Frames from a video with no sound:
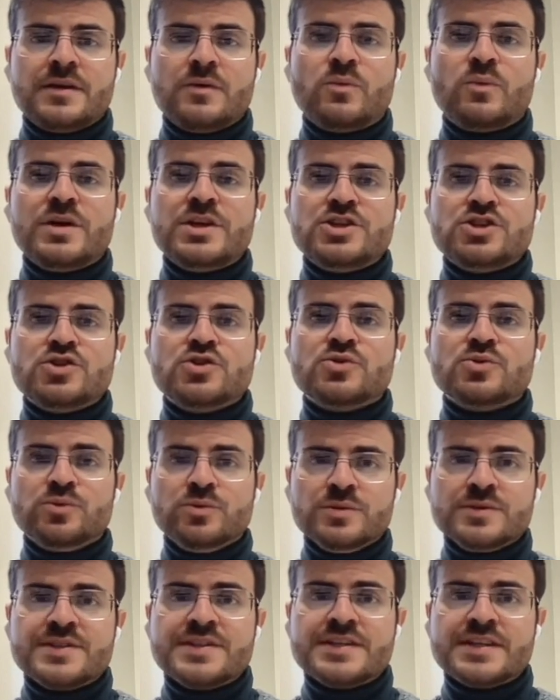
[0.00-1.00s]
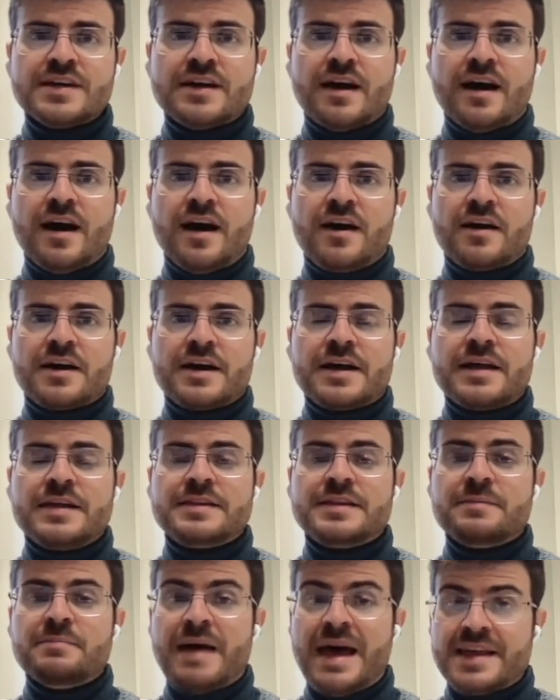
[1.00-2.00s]
which tools are
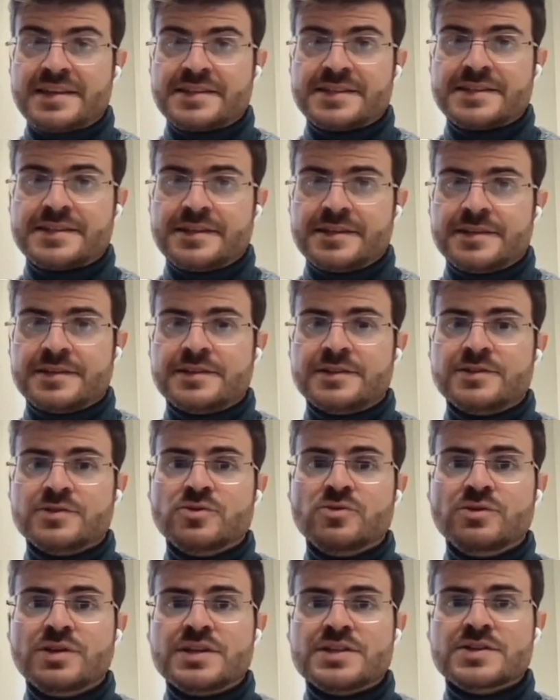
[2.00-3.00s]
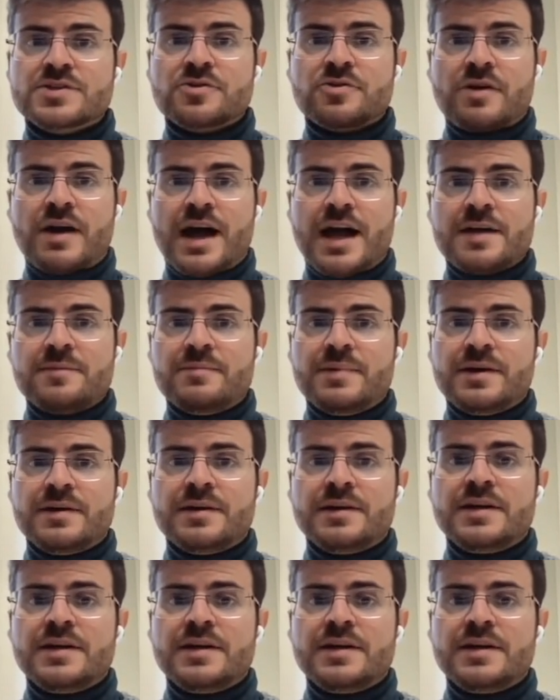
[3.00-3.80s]
the best to describe